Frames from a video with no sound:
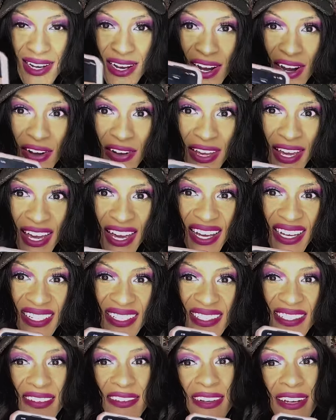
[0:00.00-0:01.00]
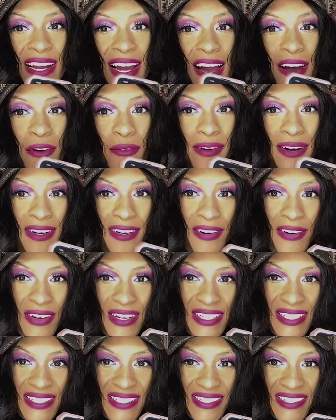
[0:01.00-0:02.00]
Okay, so now we're
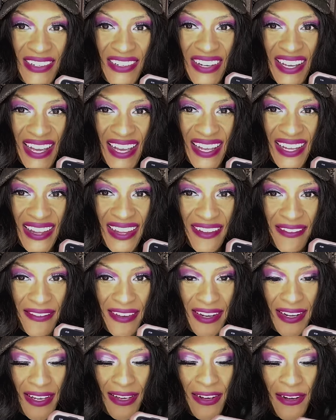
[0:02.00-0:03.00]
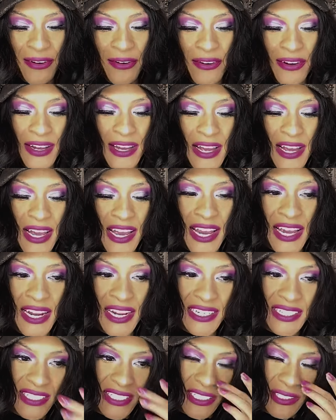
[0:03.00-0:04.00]
going to end the video, and I
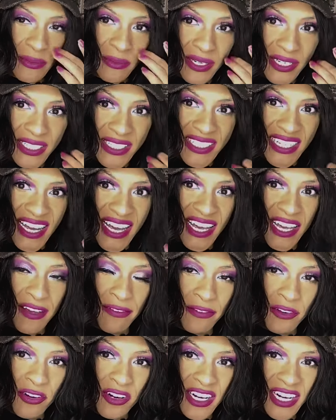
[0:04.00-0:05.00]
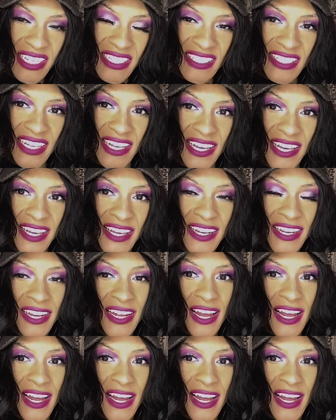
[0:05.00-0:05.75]
just want to say, if you're not slaying,